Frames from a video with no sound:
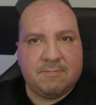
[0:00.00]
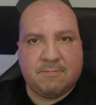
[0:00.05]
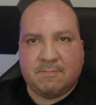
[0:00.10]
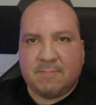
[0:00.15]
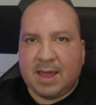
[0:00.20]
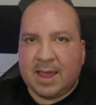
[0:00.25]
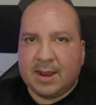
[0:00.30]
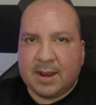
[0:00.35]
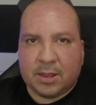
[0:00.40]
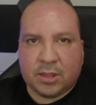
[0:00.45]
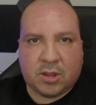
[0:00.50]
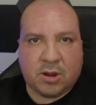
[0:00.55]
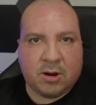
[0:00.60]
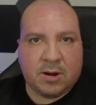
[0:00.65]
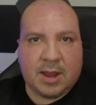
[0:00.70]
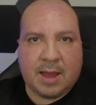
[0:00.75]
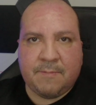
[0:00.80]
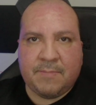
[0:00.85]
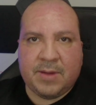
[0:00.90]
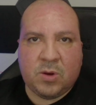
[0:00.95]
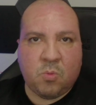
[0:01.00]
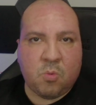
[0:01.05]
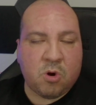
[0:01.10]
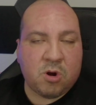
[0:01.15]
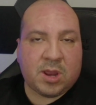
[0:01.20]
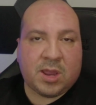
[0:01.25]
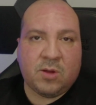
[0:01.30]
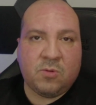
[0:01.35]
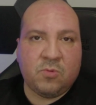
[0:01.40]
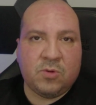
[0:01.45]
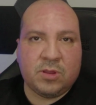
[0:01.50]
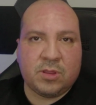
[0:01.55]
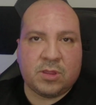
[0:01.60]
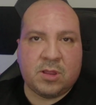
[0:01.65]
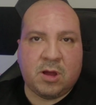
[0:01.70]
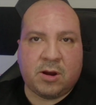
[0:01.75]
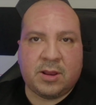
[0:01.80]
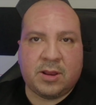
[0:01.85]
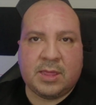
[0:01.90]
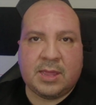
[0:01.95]
man, I've been working with a
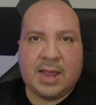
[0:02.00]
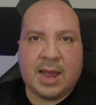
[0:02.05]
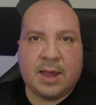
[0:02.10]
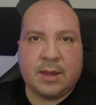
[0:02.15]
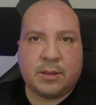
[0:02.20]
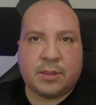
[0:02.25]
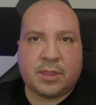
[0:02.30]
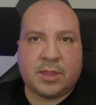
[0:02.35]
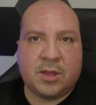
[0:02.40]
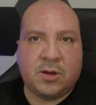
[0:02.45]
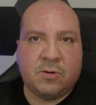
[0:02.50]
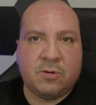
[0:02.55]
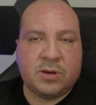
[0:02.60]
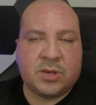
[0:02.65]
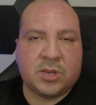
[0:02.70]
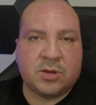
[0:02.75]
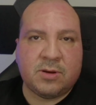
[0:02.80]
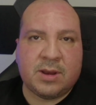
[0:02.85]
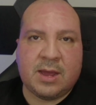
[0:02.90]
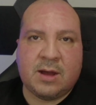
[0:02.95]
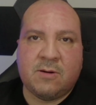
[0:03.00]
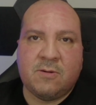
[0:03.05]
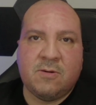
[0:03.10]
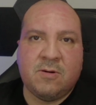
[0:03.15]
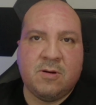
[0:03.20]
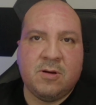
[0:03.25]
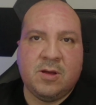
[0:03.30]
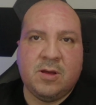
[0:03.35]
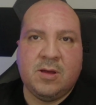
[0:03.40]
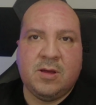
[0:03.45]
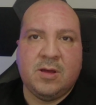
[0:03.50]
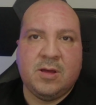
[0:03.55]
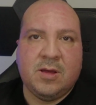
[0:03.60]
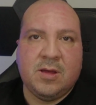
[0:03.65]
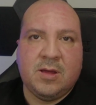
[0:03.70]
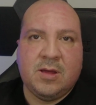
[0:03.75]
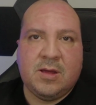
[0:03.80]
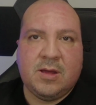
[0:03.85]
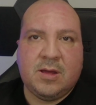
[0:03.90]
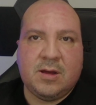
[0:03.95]
lot of the guys still until now.
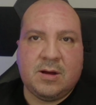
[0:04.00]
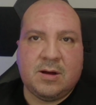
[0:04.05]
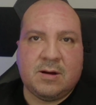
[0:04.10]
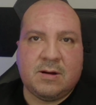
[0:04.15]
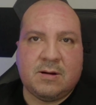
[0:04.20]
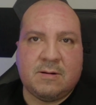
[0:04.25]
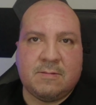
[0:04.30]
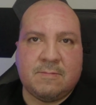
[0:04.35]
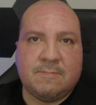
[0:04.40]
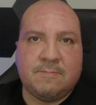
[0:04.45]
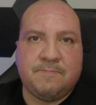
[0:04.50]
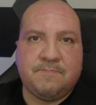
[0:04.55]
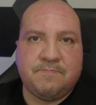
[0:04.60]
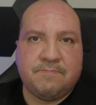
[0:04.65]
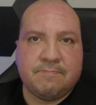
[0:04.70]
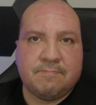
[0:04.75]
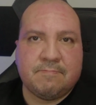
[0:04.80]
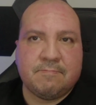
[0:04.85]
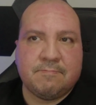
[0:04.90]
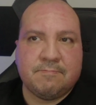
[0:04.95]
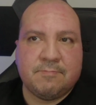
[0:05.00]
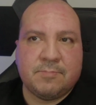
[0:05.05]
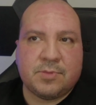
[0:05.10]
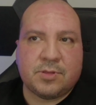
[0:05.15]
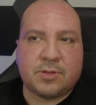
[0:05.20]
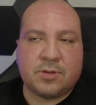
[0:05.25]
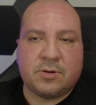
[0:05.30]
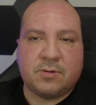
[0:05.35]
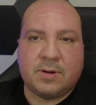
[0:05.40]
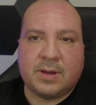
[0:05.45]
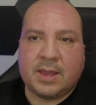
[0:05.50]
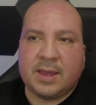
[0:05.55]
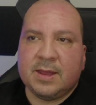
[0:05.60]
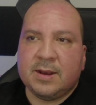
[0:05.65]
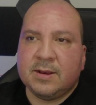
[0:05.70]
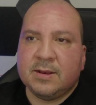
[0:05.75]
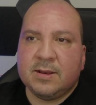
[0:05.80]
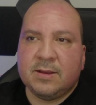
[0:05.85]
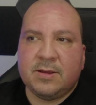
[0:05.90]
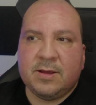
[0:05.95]
Um, so
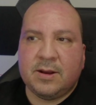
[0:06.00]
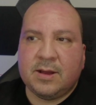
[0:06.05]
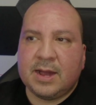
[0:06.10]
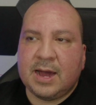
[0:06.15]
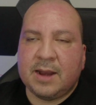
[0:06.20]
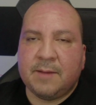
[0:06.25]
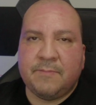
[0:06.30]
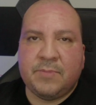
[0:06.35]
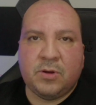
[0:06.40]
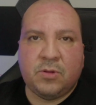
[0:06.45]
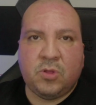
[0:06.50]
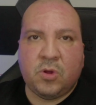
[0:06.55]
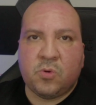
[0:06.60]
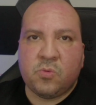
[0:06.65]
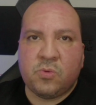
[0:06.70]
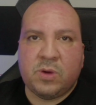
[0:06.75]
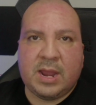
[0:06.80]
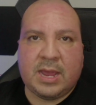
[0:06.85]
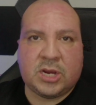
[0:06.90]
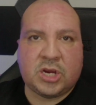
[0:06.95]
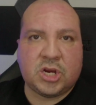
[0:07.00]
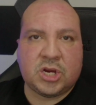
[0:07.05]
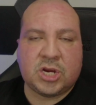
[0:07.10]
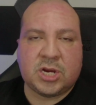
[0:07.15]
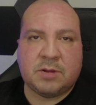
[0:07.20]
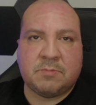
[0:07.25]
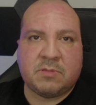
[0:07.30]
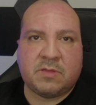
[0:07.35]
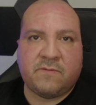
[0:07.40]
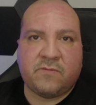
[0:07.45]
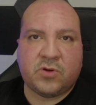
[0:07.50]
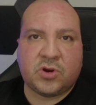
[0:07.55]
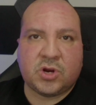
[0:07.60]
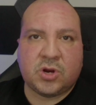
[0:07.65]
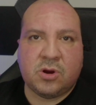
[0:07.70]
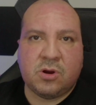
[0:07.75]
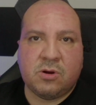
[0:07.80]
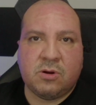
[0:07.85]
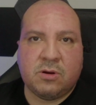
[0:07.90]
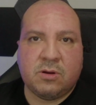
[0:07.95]
again, got to build those relationships for
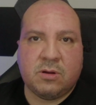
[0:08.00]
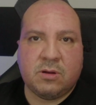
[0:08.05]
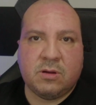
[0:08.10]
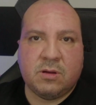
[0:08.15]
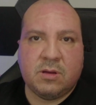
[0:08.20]
sure.